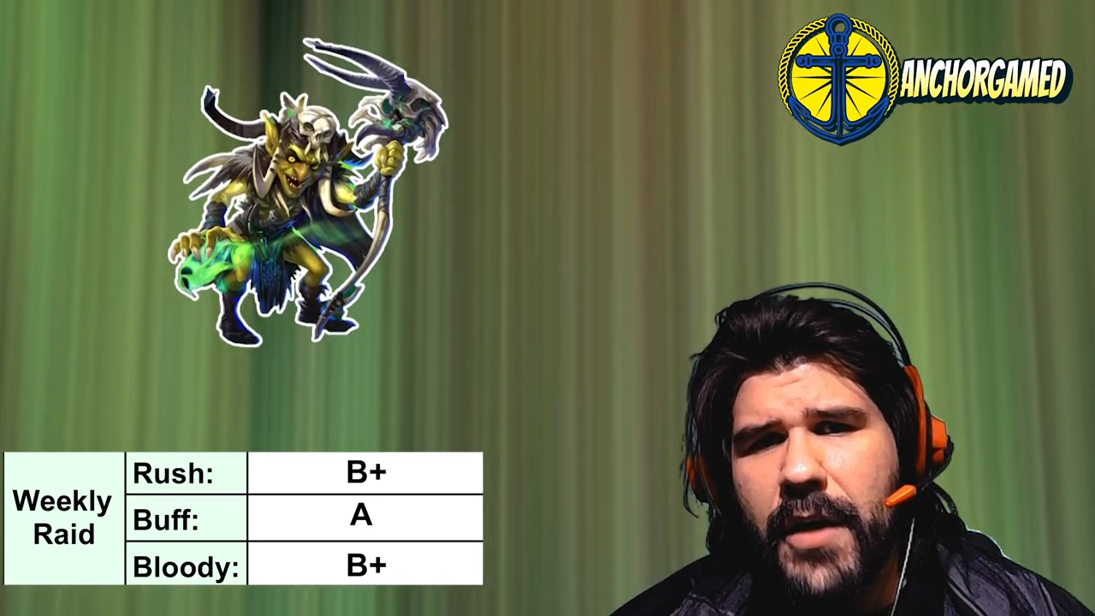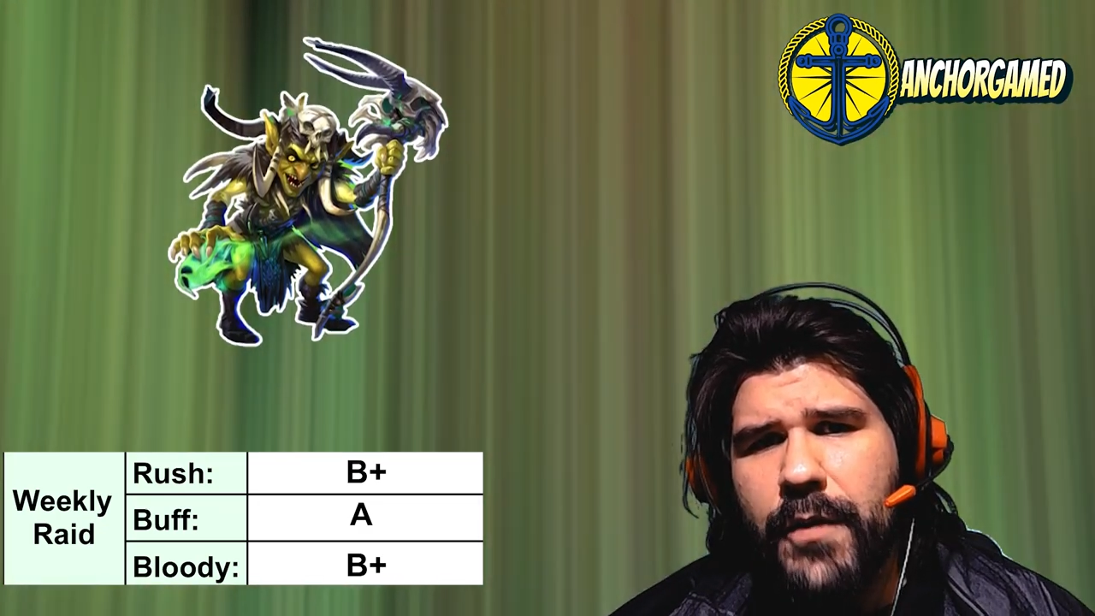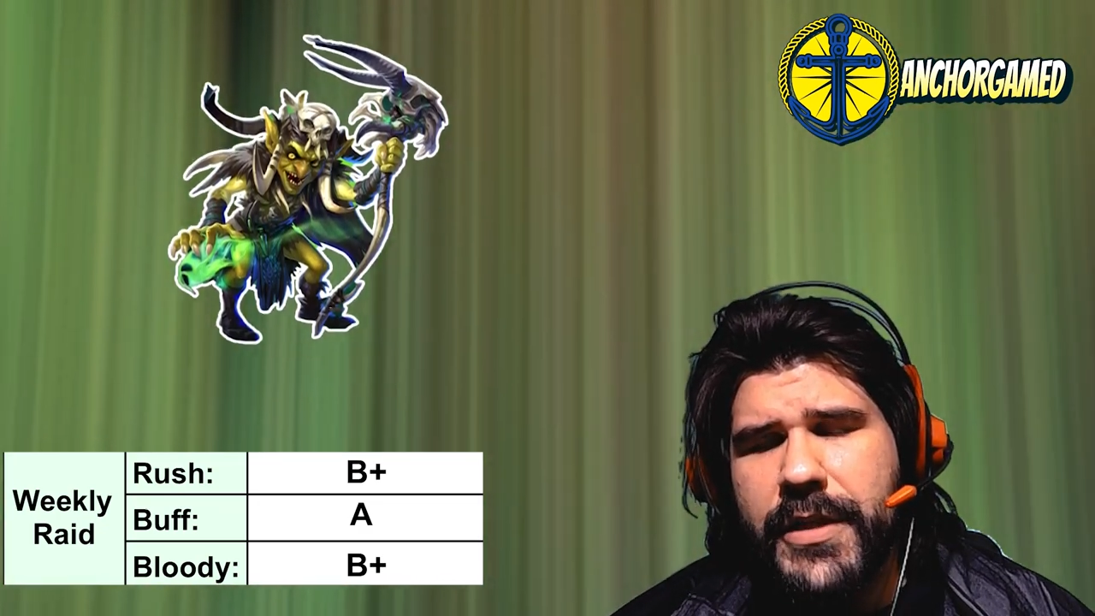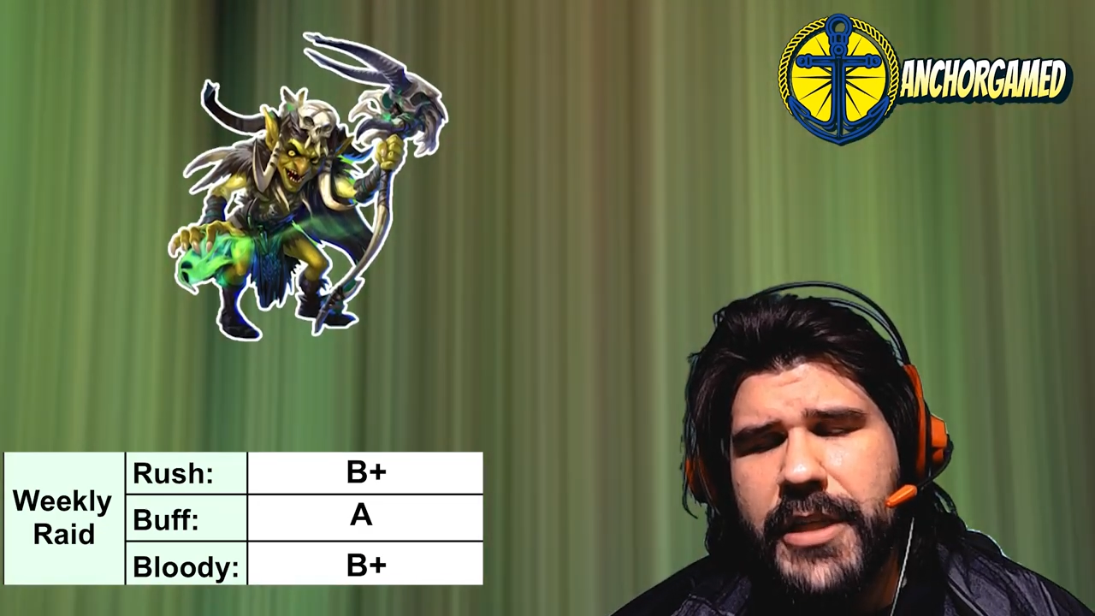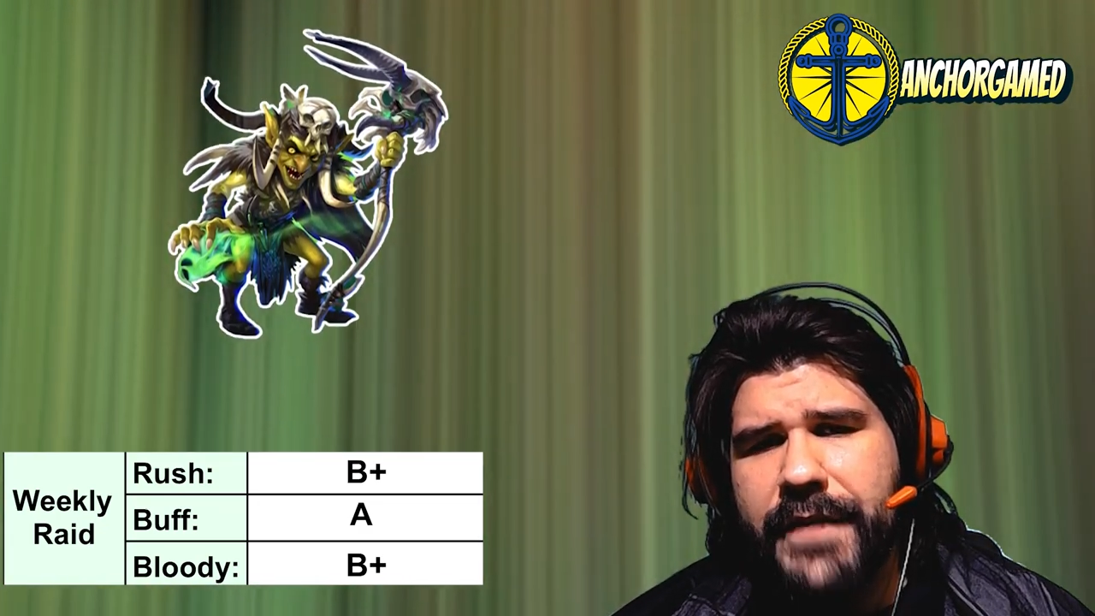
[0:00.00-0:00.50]

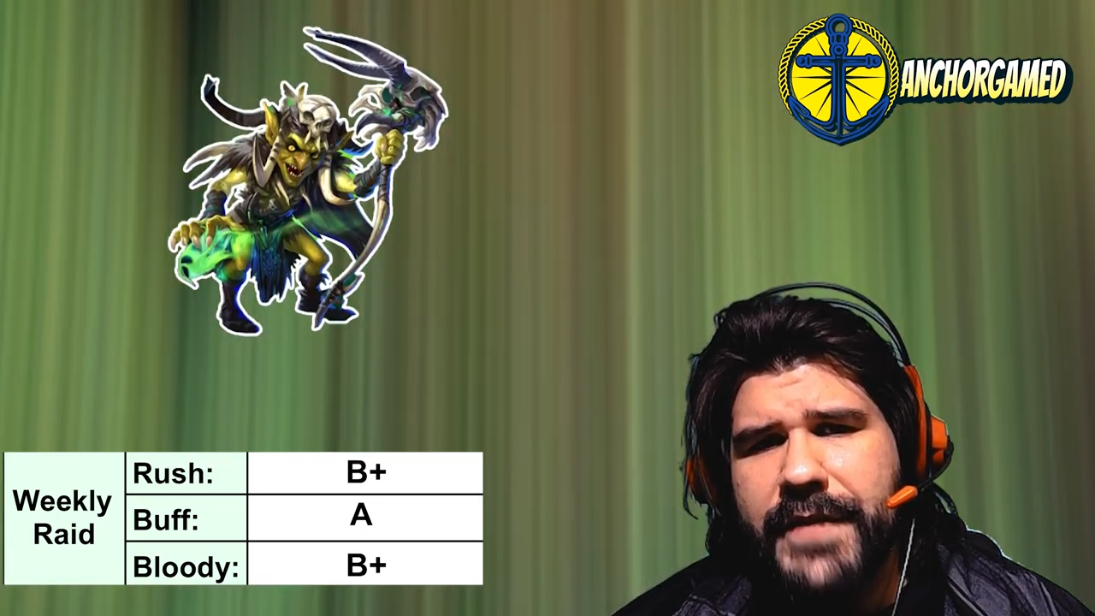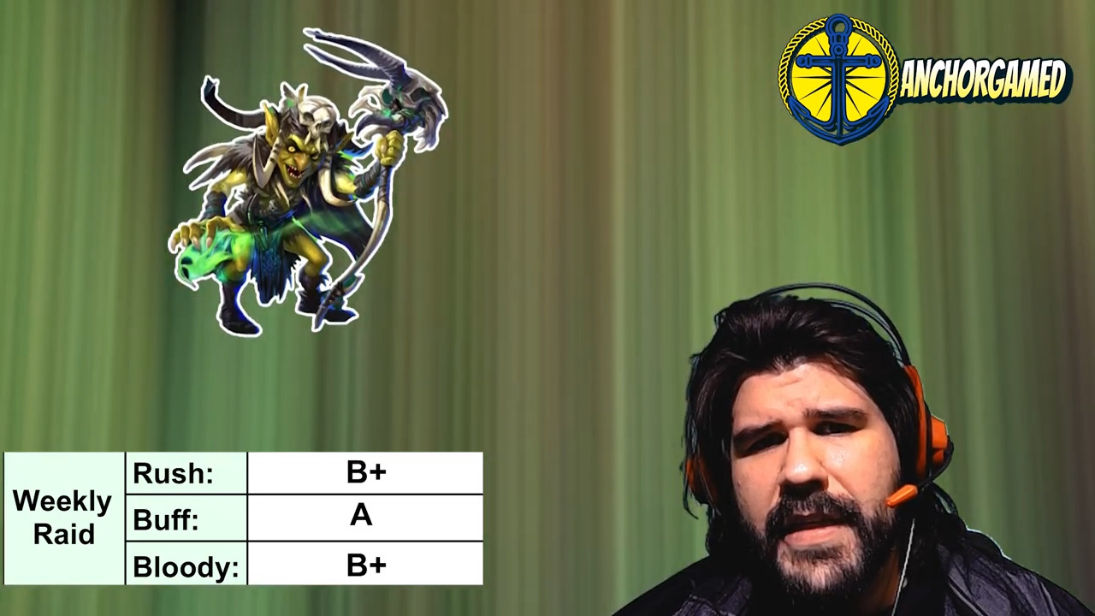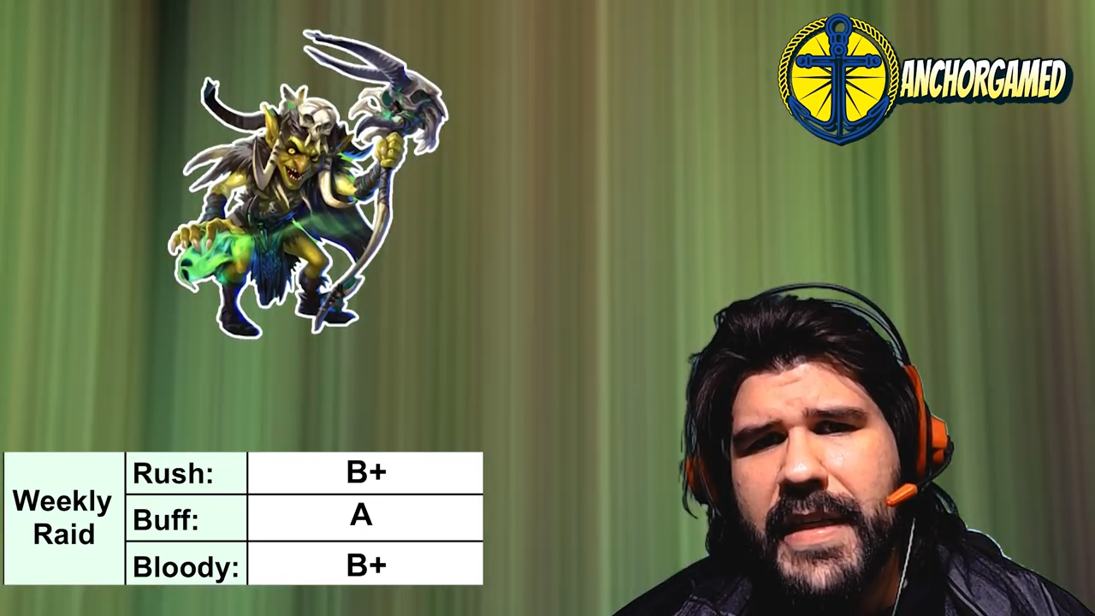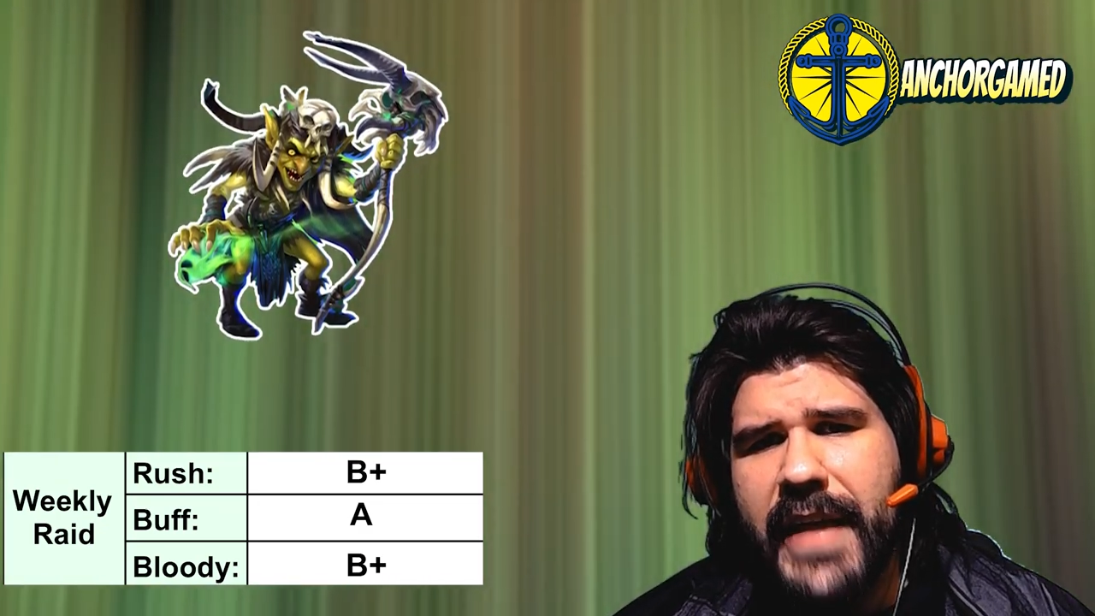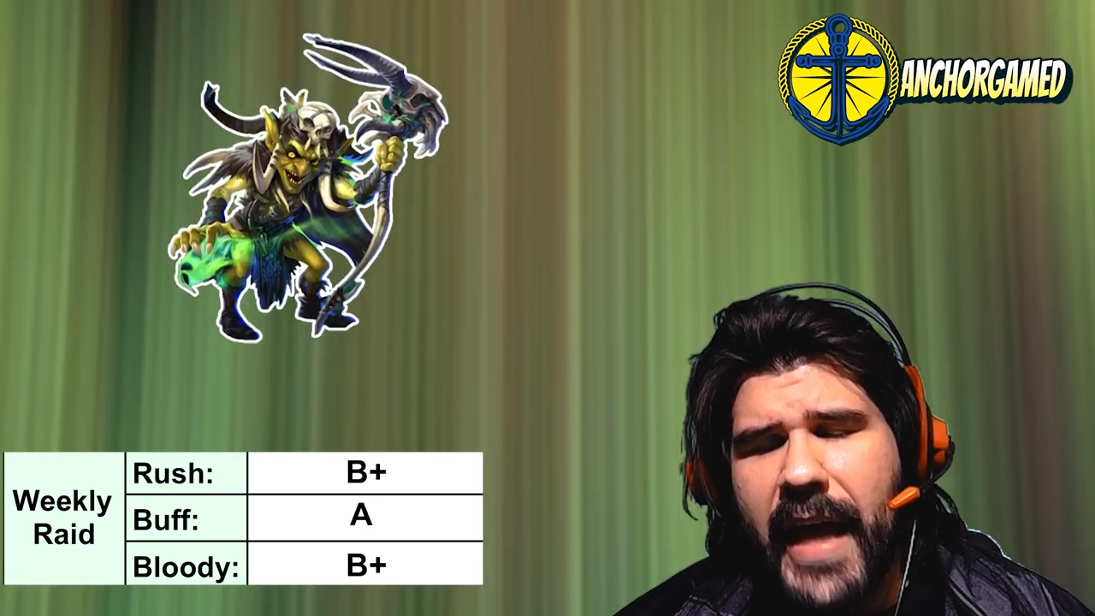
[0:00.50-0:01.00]
which gives it
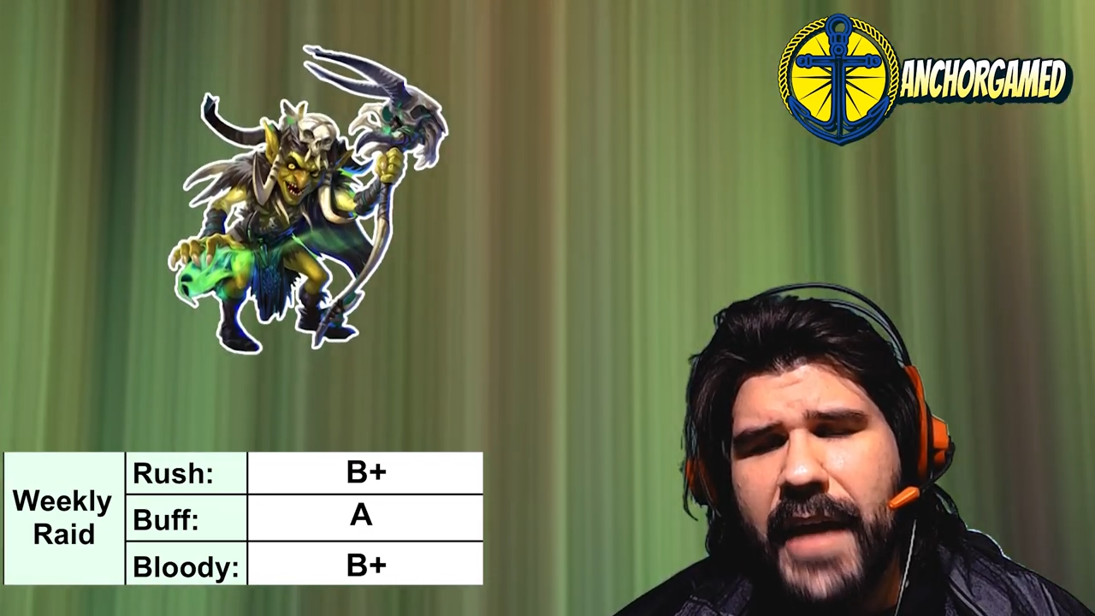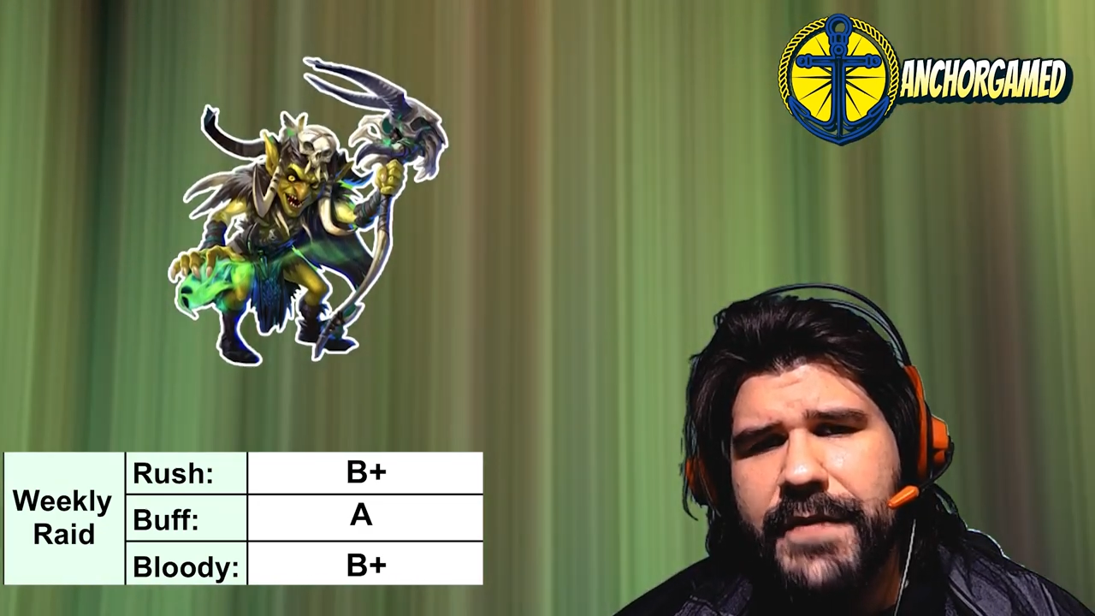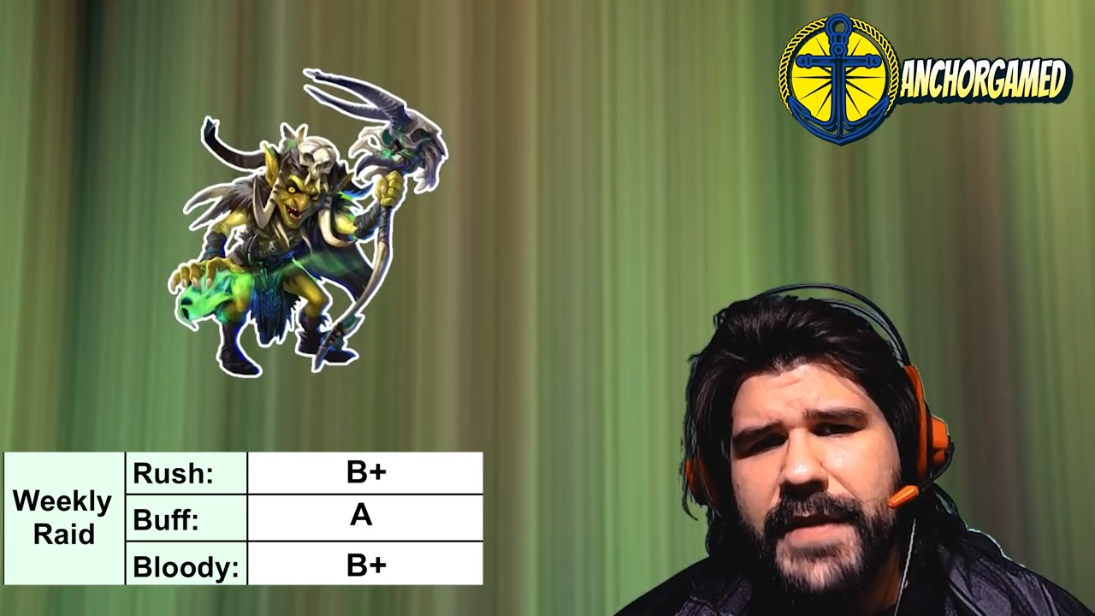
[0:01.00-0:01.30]
a negative